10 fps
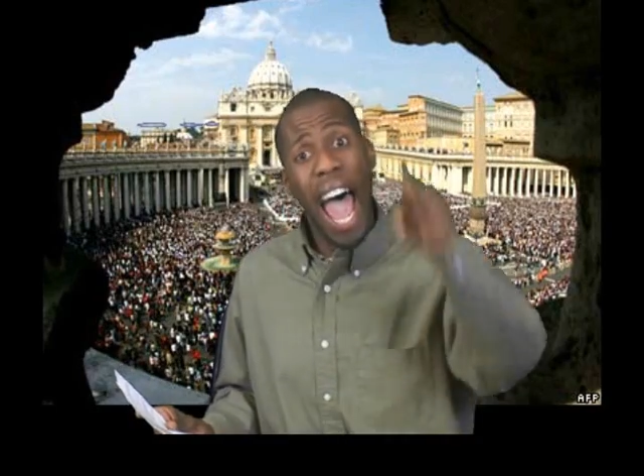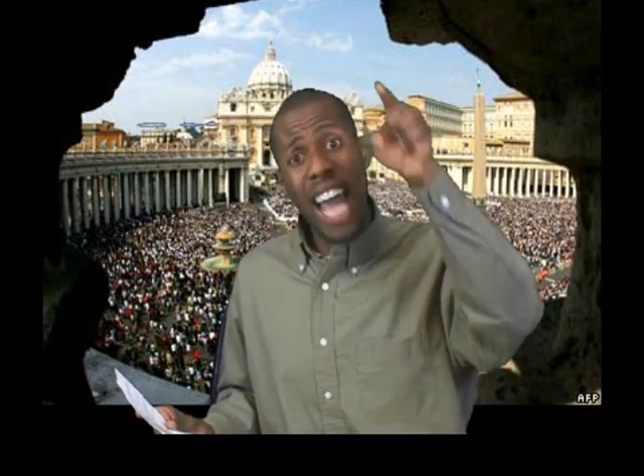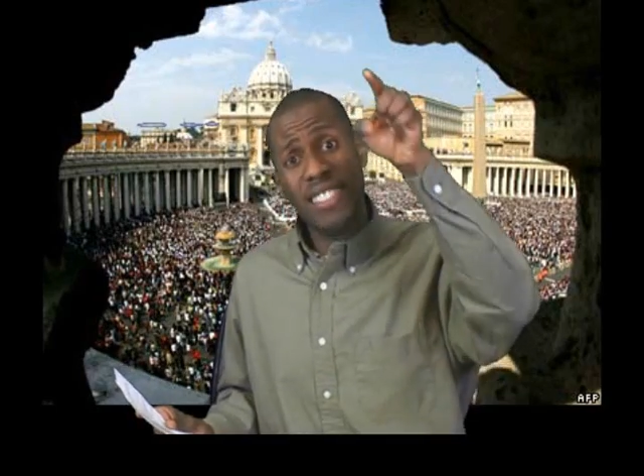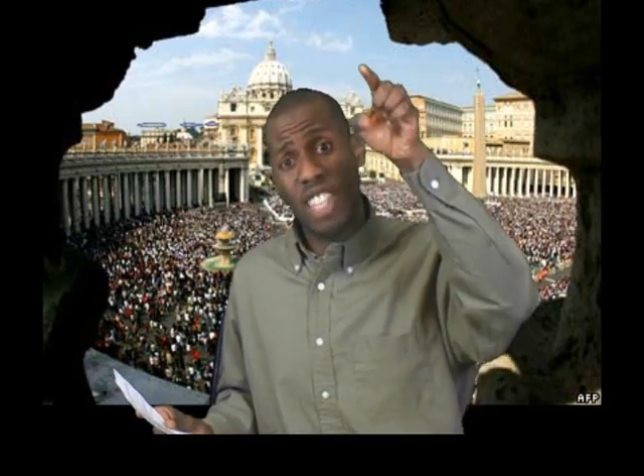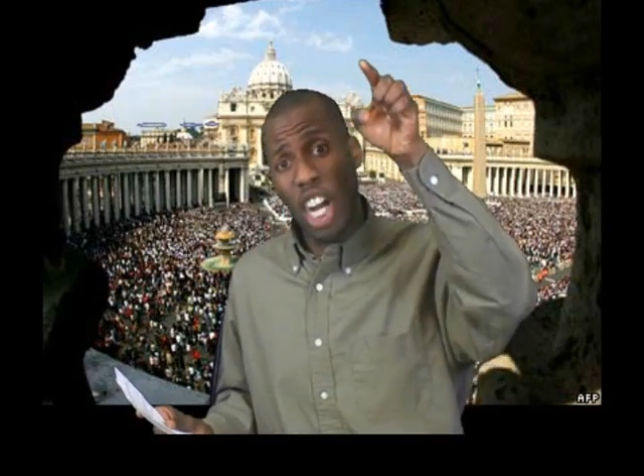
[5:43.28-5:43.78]

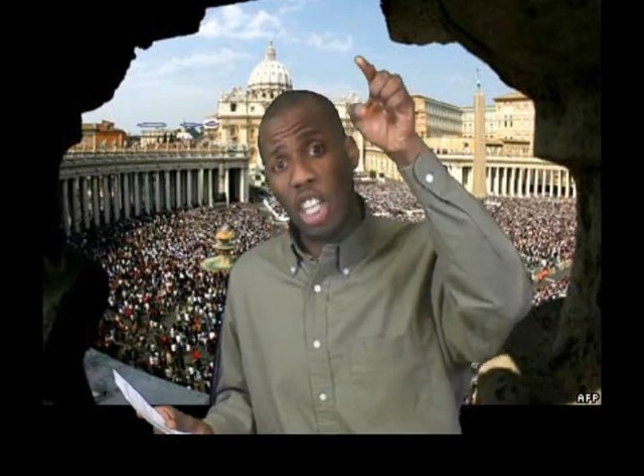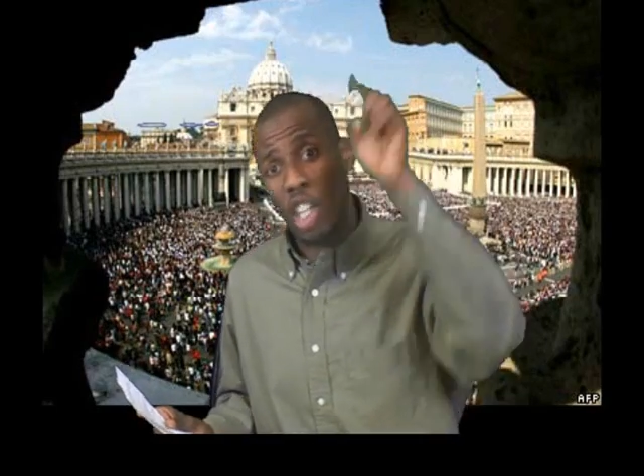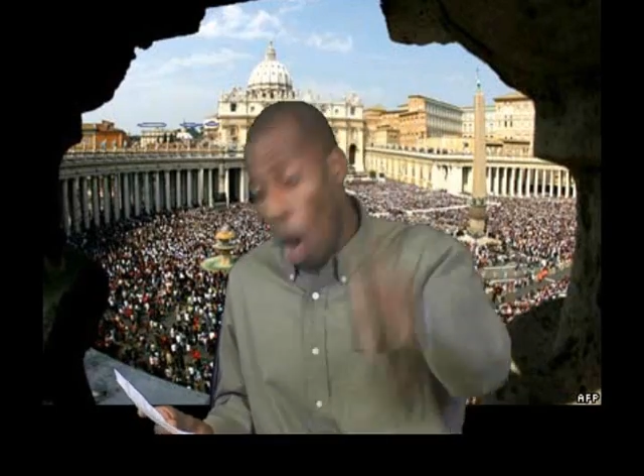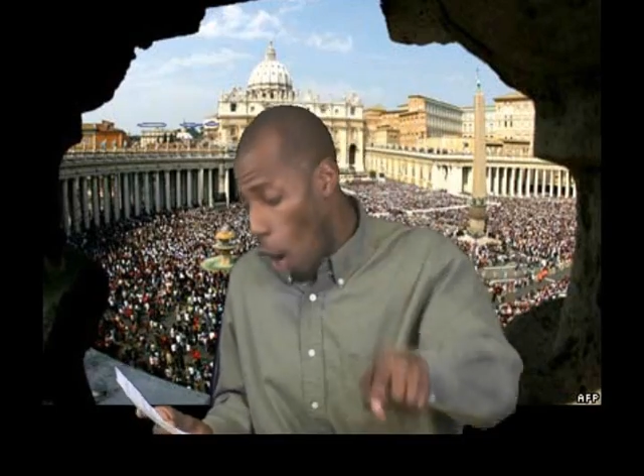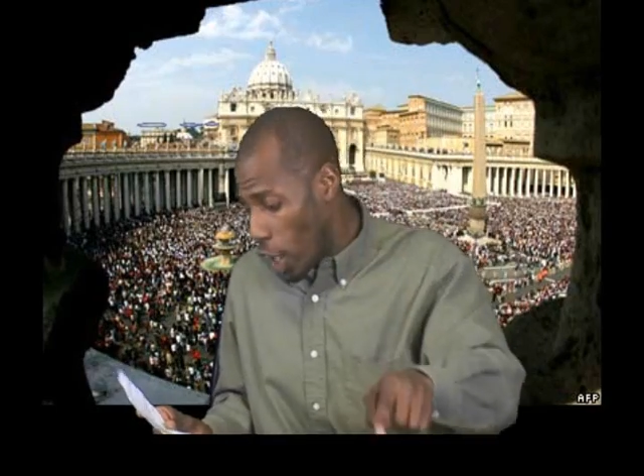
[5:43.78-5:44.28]
as
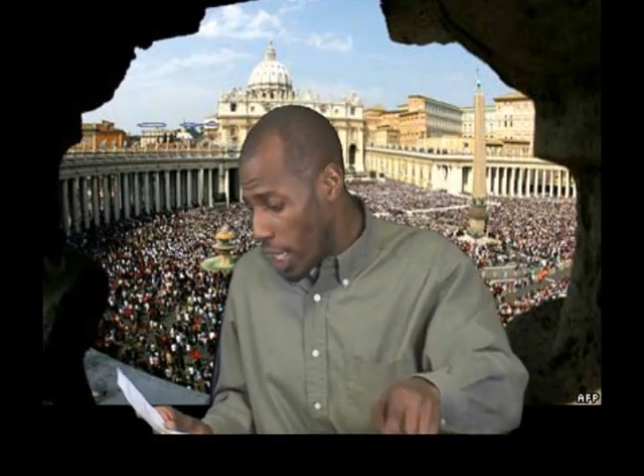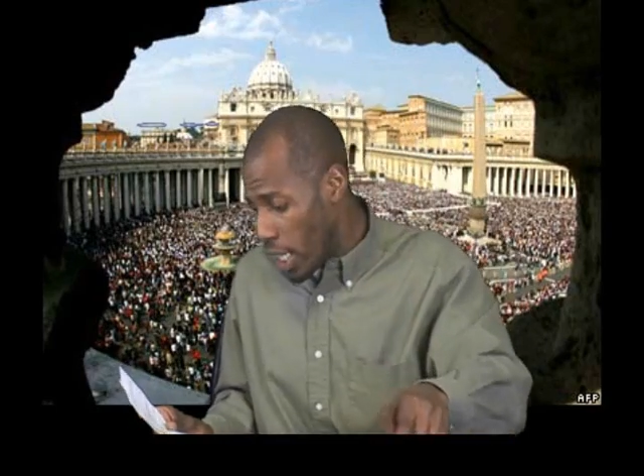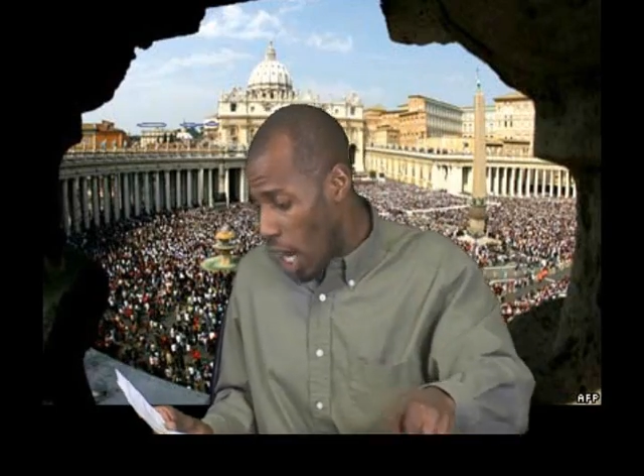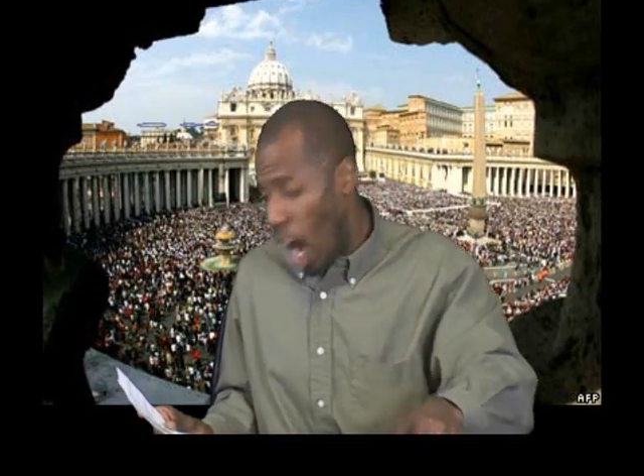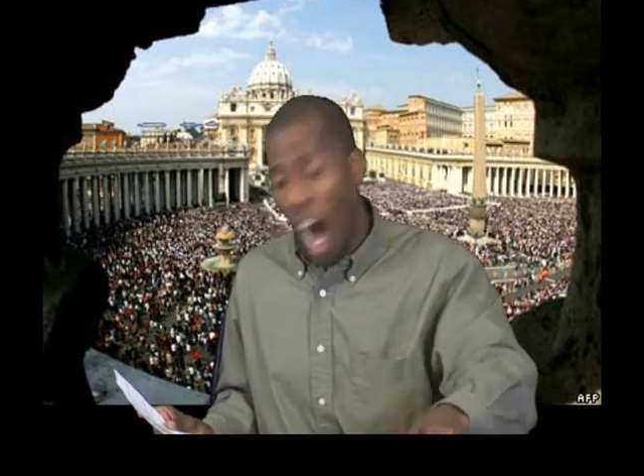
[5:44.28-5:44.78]
the
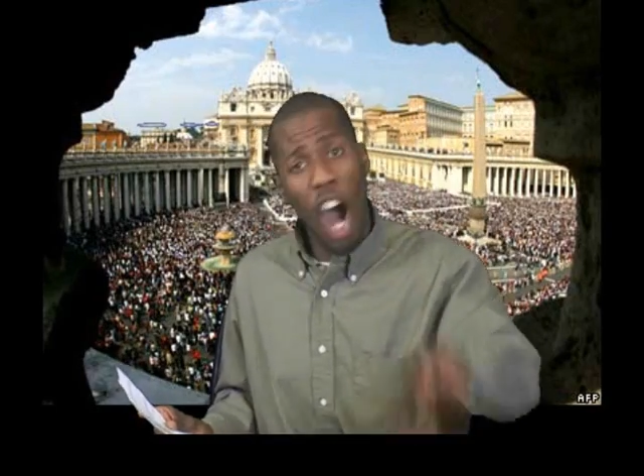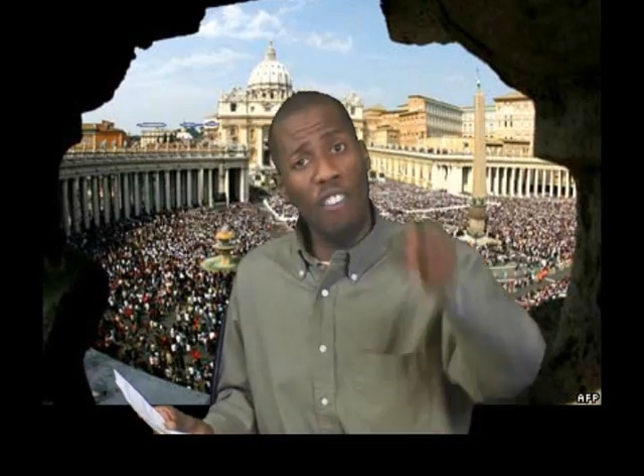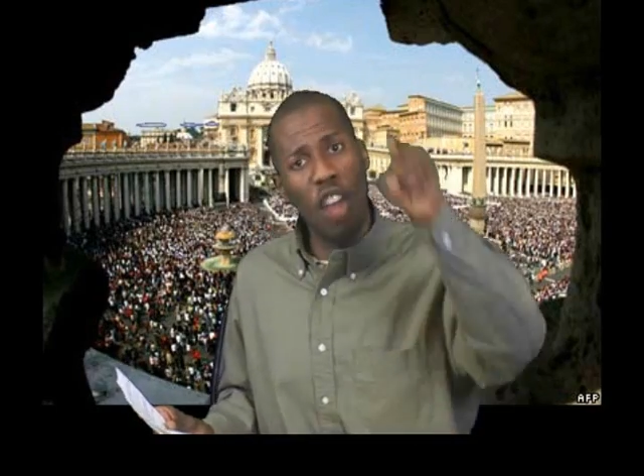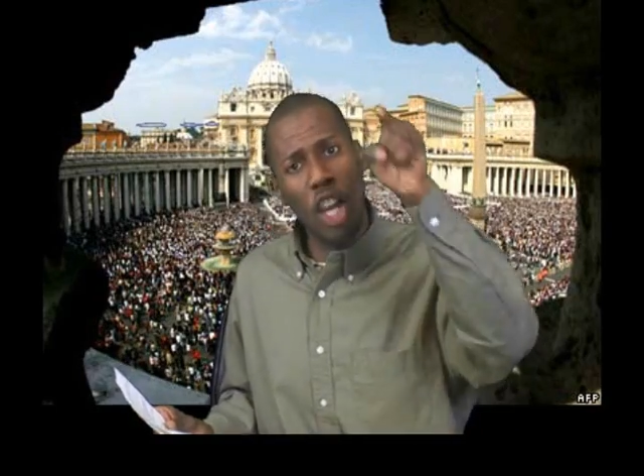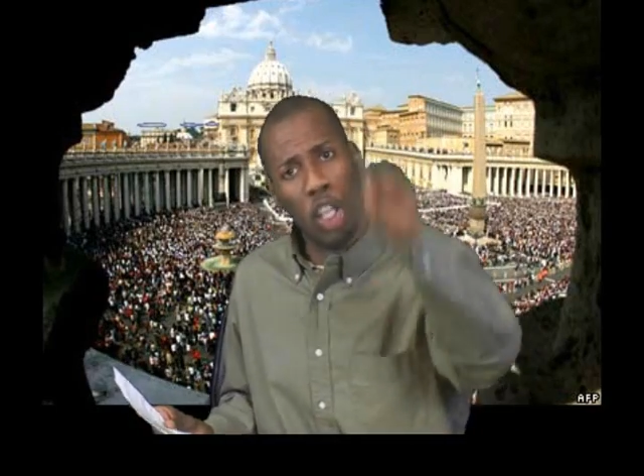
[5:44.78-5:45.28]
guardian
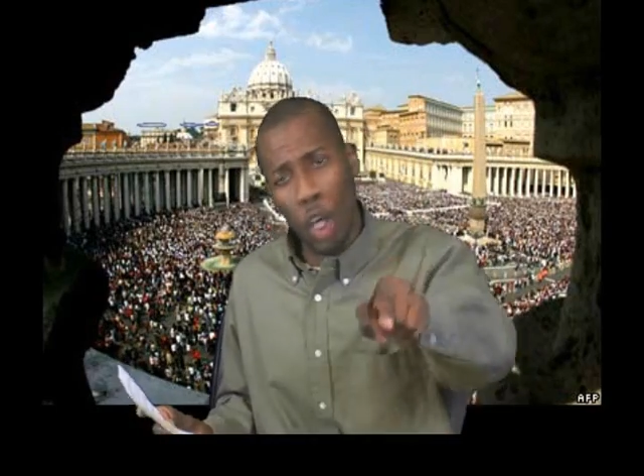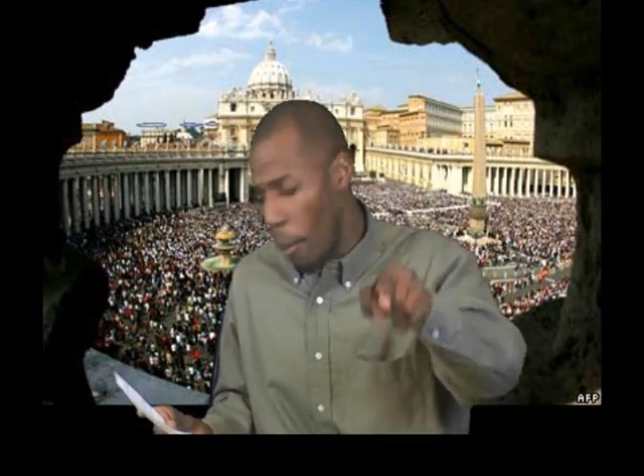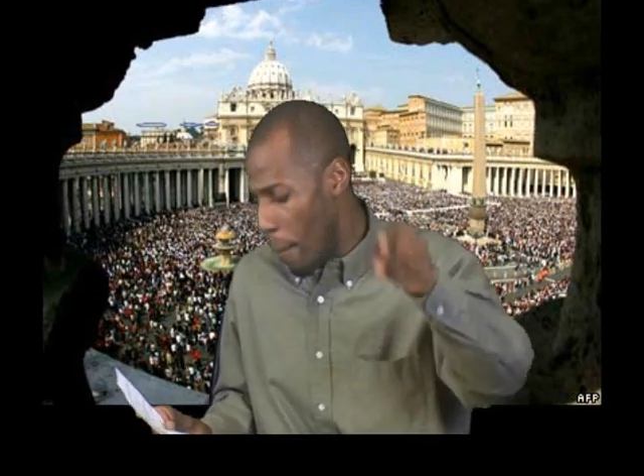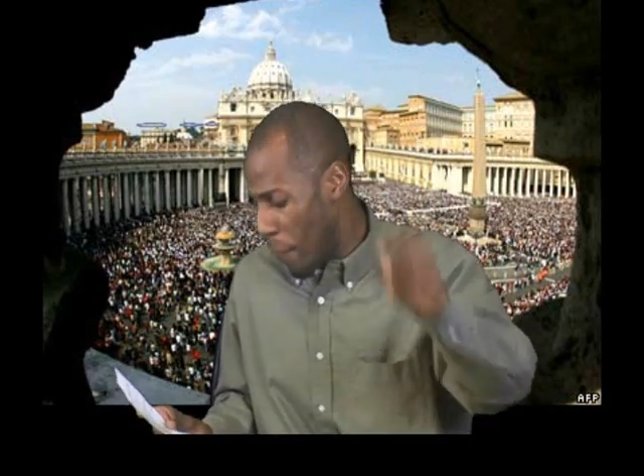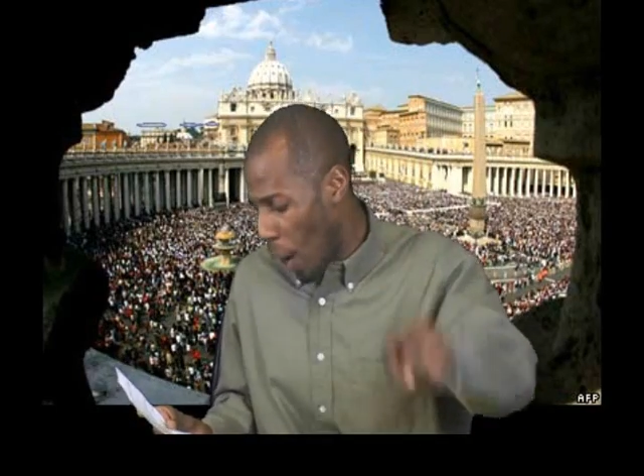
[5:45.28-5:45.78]
of the
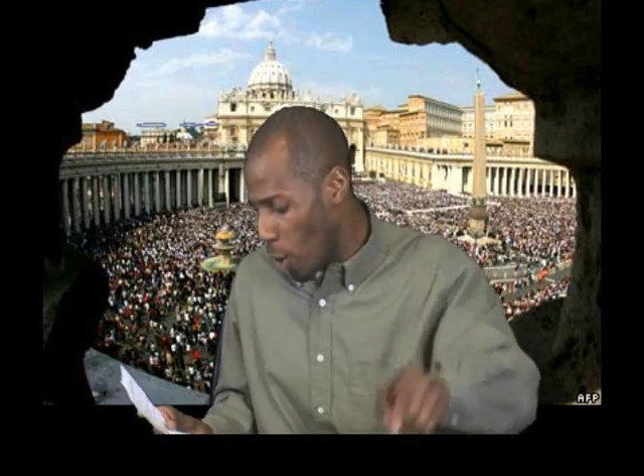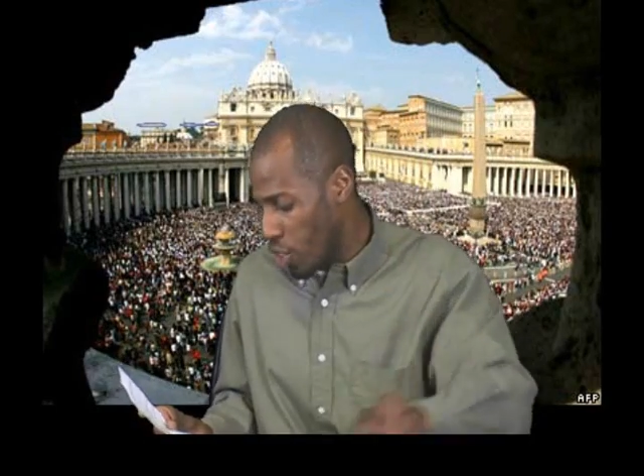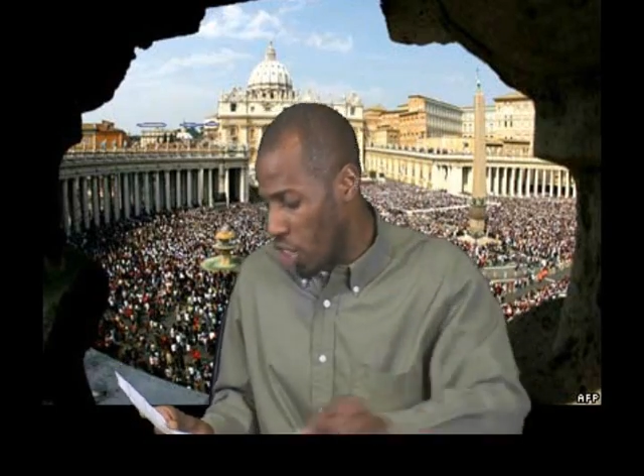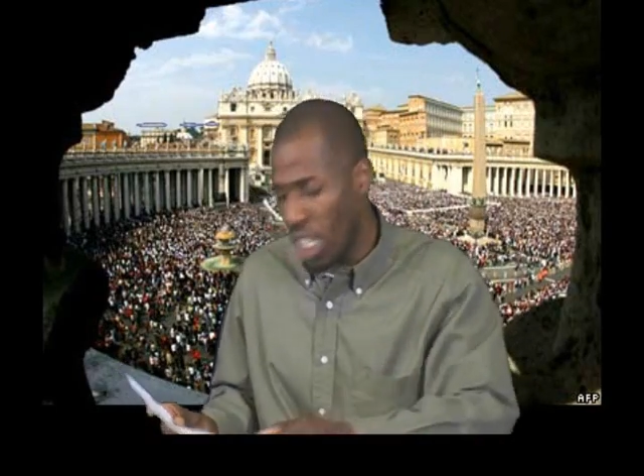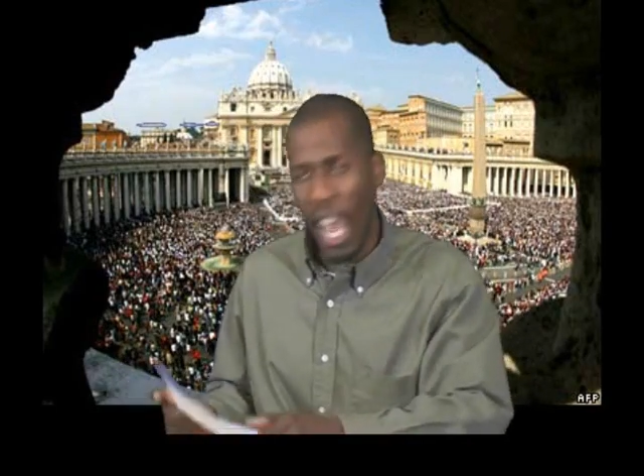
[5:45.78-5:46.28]
human
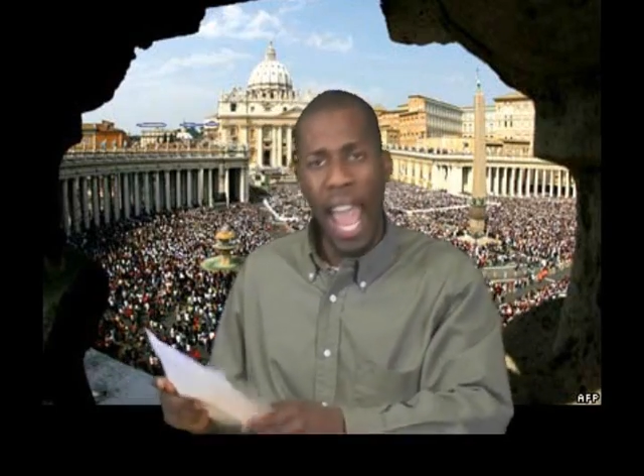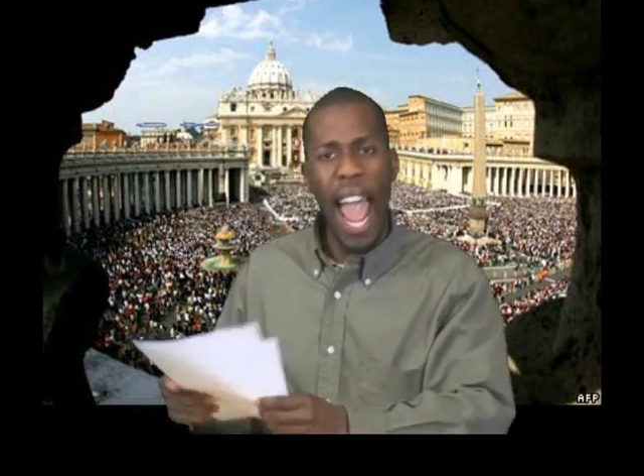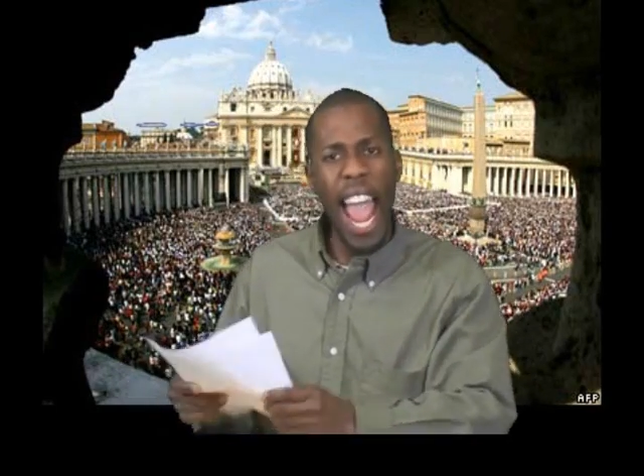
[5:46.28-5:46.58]
person